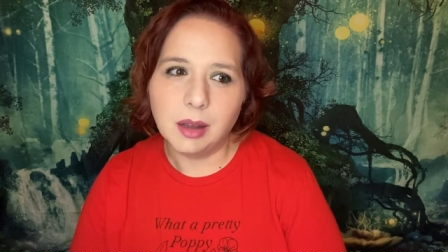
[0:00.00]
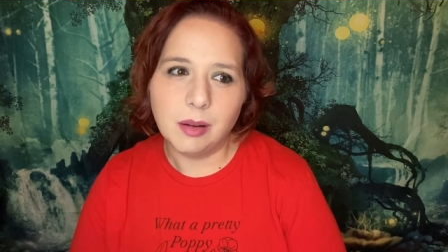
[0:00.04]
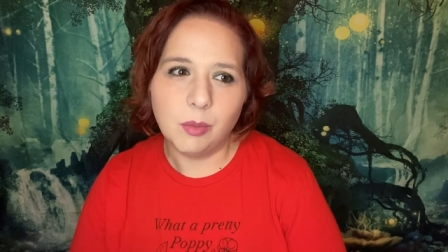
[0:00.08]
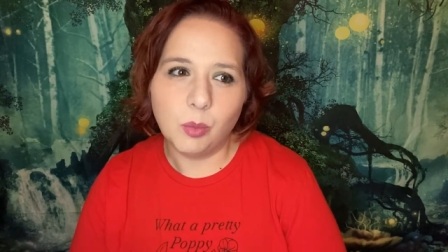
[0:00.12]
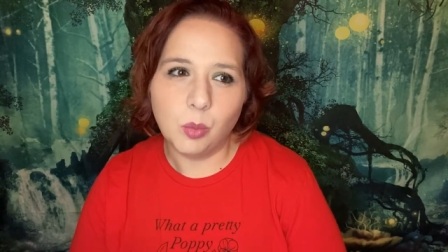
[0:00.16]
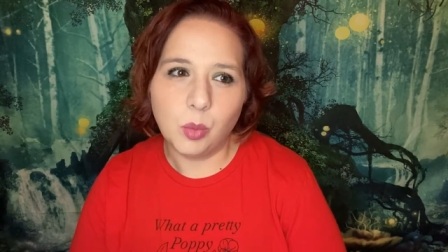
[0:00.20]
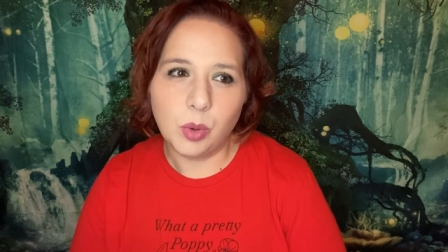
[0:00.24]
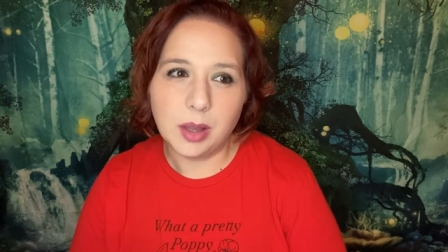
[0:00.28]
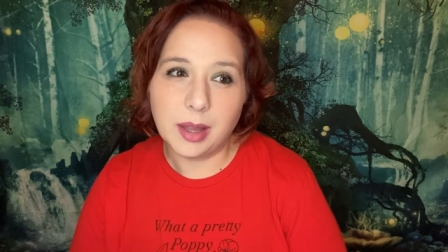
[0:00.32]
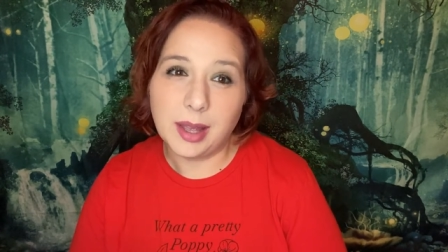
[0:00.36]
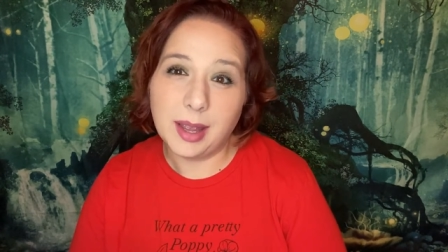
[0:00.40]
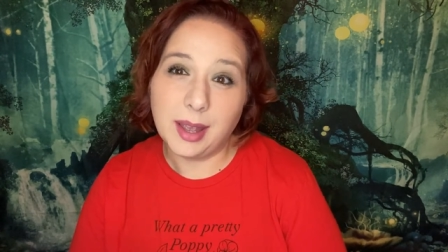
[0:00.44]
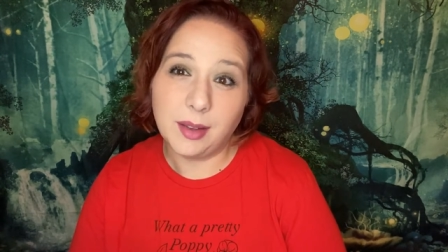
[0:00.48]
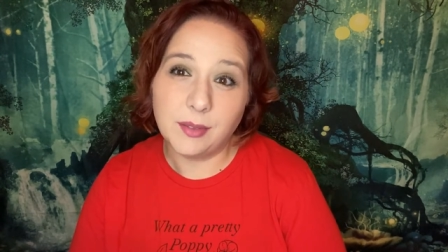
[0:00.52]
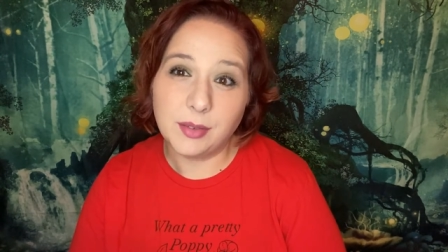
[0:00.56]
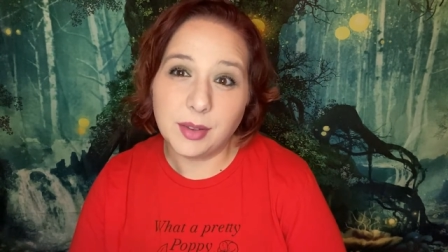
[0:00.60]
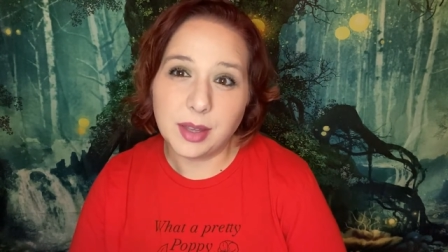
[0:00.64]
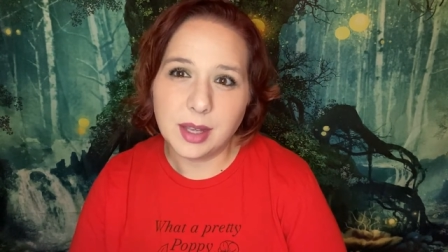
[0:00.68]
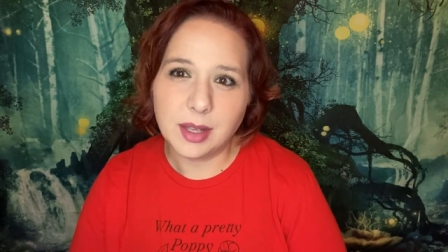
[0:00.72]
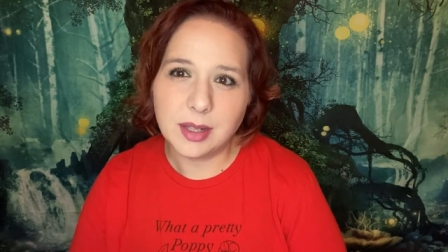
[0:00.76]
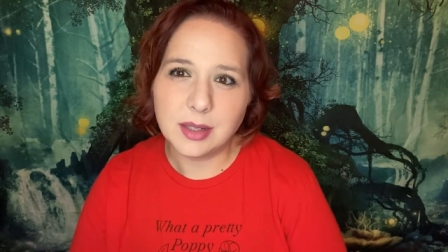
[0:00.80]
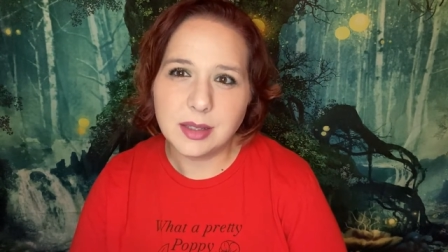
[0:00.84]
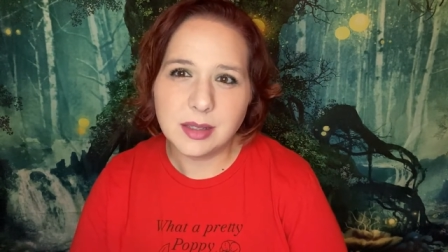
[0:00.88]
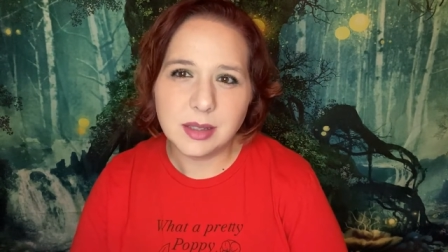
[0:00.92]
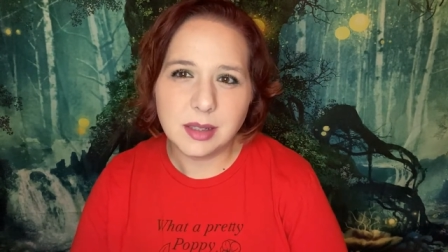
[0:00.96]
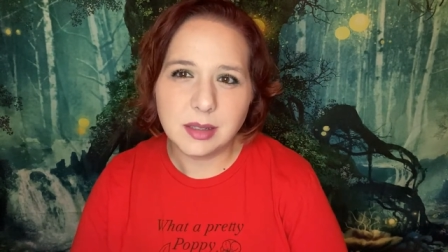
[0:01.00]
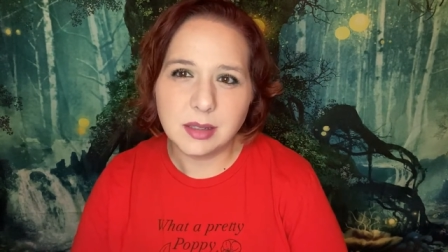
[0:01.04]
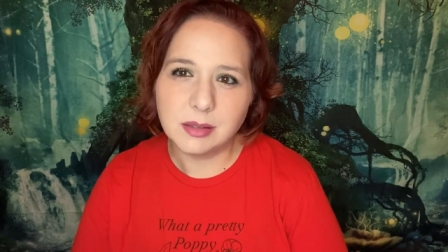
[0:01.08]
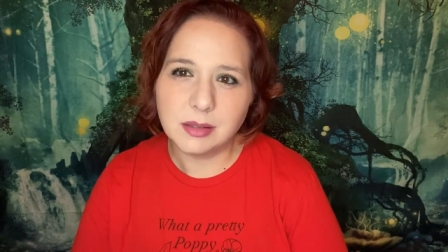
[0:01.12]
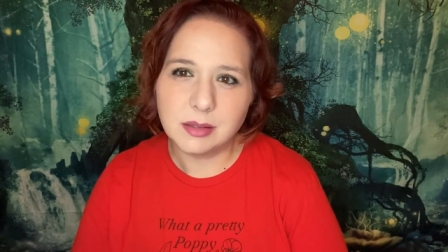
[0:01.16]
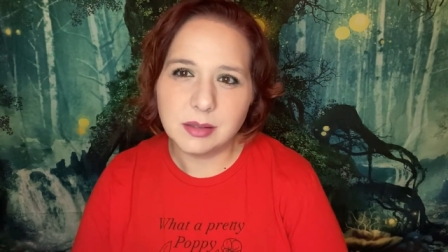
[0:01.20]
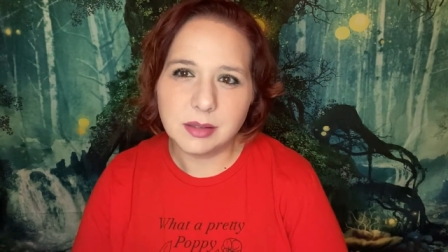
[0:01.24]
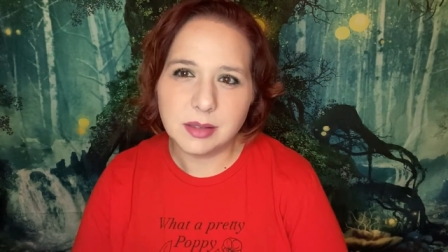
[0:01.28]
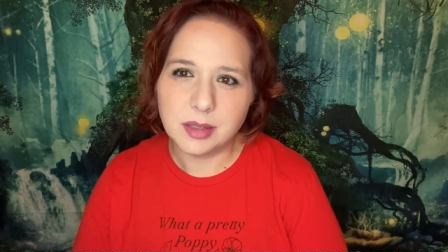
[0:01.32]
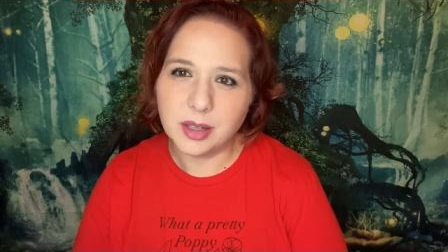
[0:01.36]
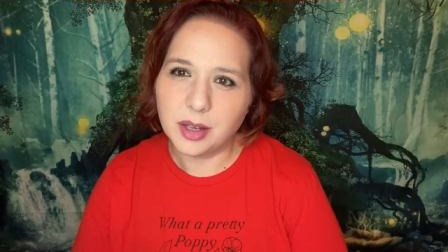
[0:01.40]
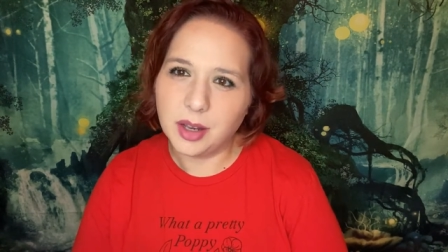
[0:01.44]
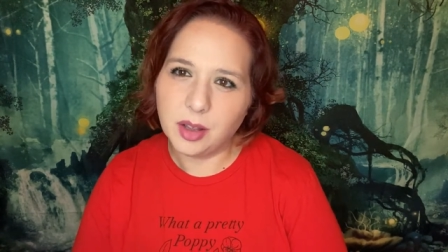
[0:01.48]
Will I have kids?
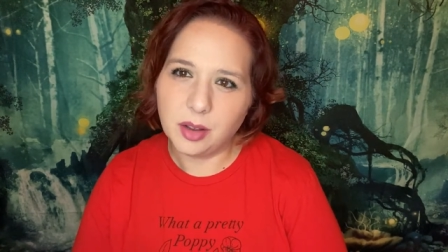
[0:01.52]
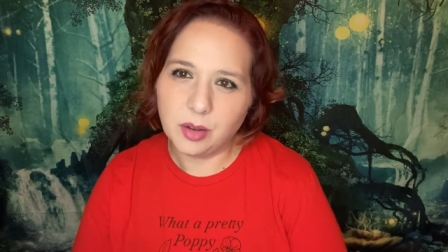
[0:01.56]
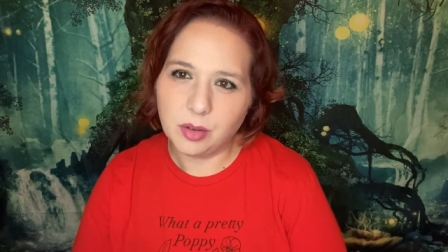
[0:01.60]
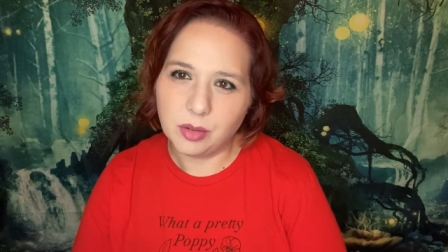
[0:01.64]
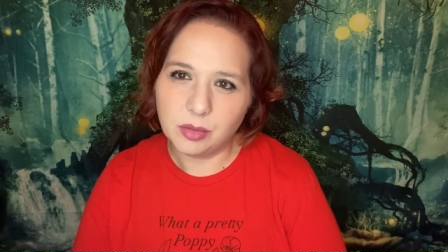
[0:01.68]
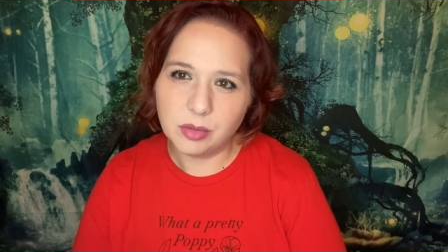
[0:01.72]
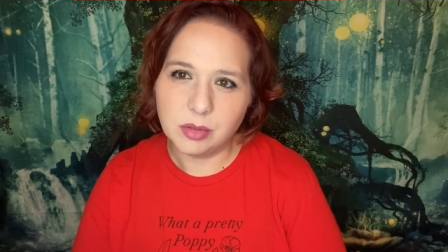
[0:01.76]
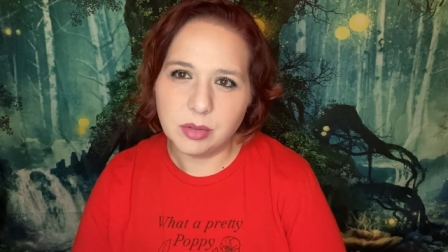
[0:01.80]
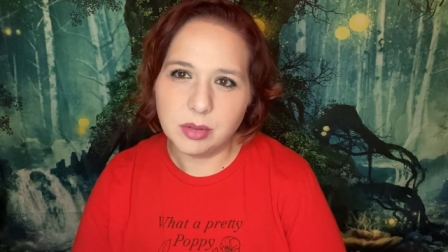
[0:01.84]
No.